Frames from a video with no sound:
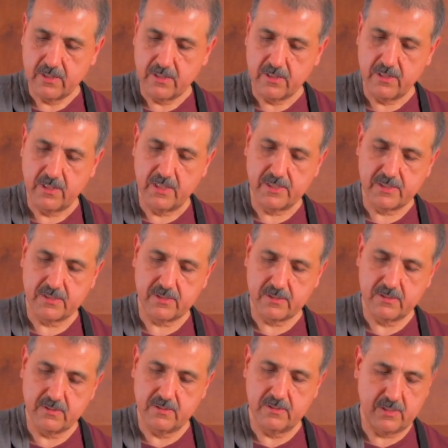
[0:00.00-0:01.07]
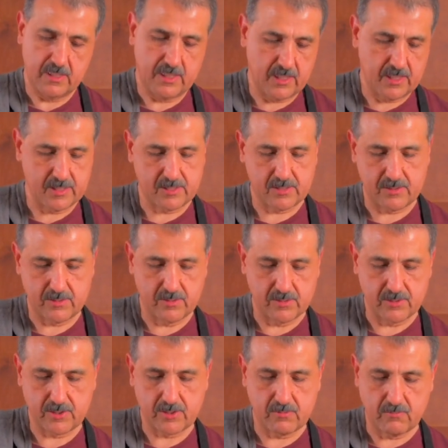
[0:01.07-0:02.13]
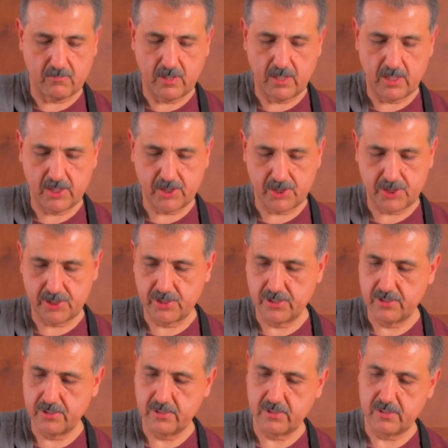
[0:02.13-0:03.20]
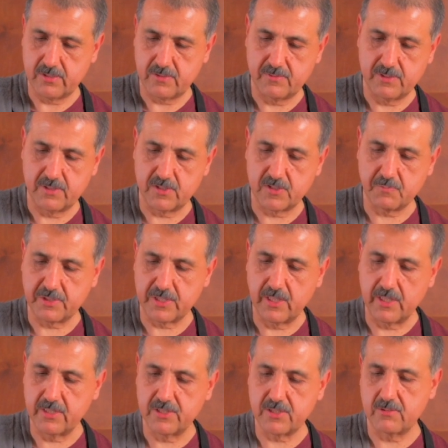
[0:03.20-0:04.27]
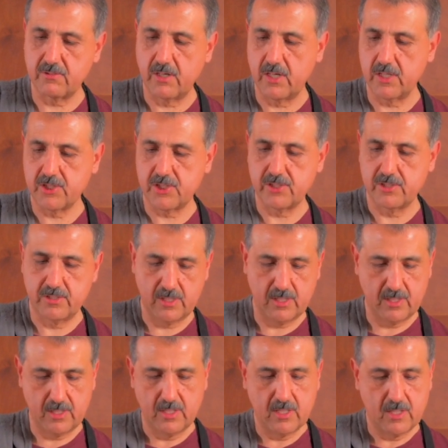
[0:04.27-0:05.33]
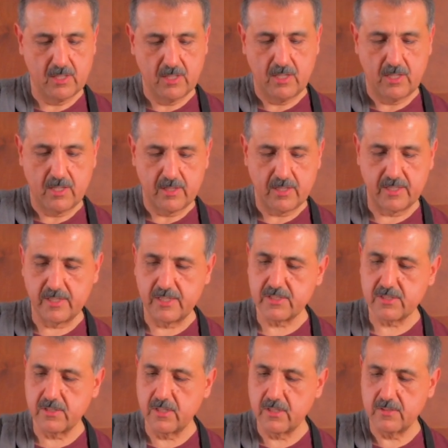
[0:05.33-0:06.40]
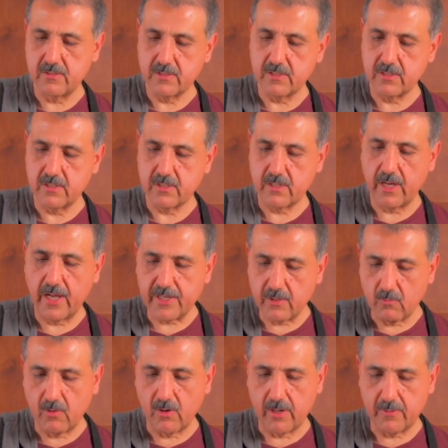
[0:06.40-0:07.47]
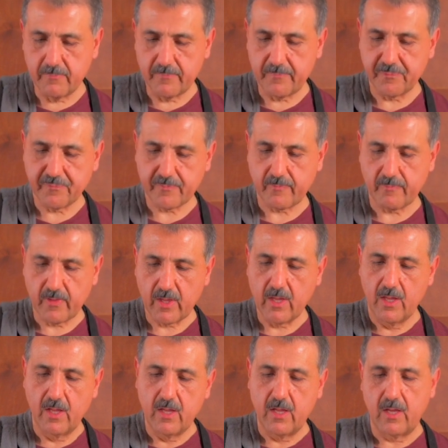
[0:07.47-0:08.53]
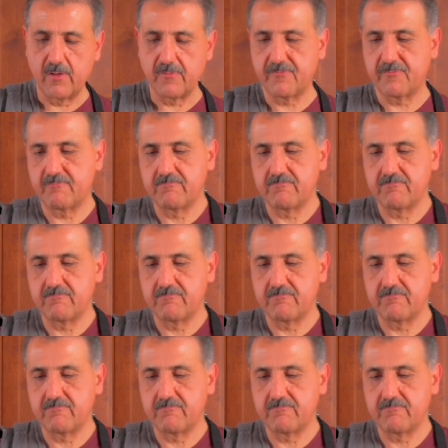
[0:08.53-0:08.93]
this is your squash. This one's a spaghetti squash. Now these are kind of warm. If